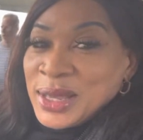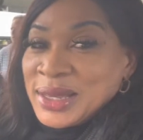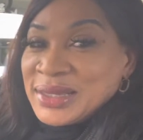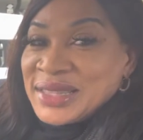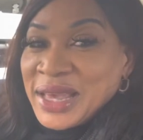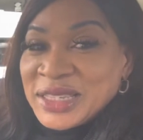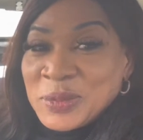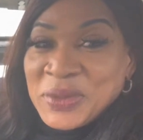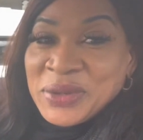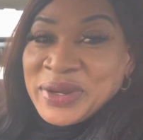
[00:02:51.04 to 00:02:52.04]
it's an
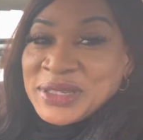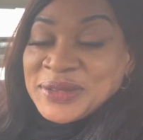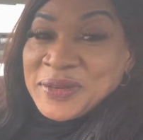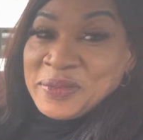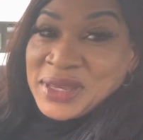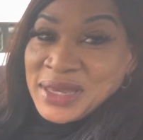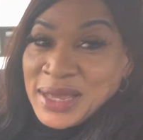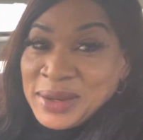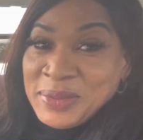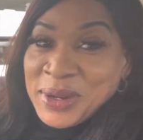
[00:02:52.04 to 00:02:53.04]
experience for me
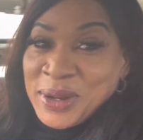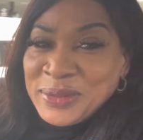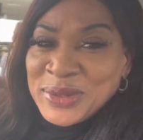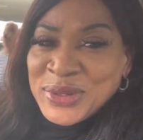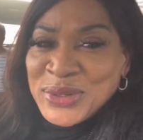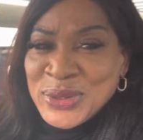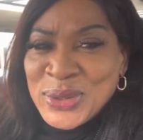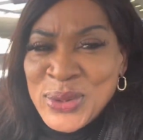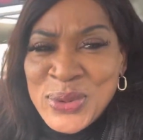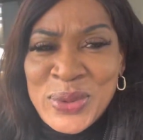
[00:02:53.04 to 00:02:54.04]
and it becomes
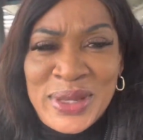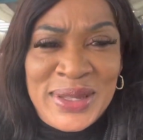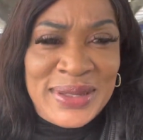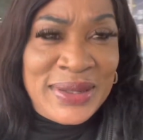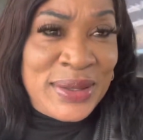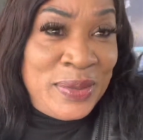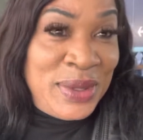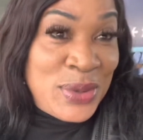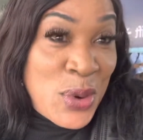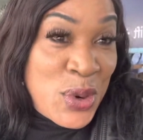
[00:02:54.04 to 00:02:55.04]
so easy, to be
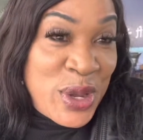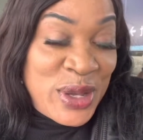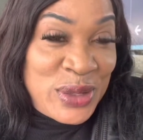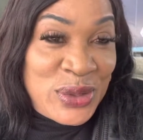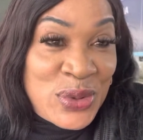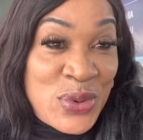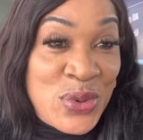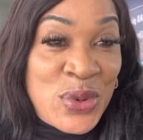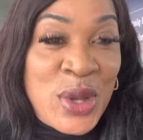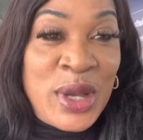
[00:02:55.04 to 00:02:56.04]
honest. So
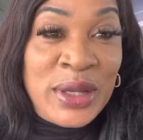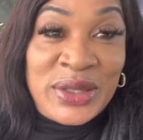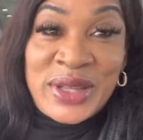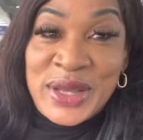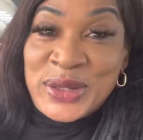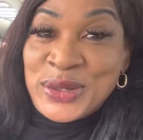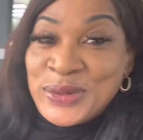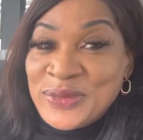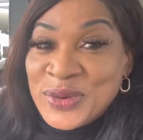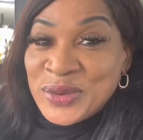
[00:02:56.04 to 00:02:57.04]
stay
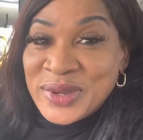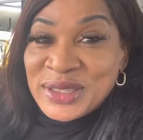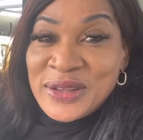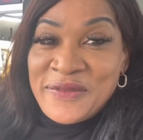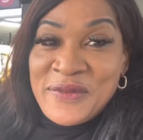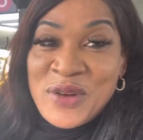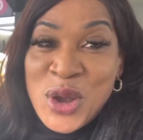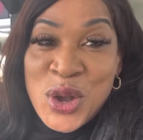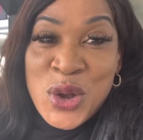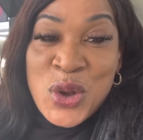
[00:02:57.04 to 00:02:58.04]
tuned for the next vlog.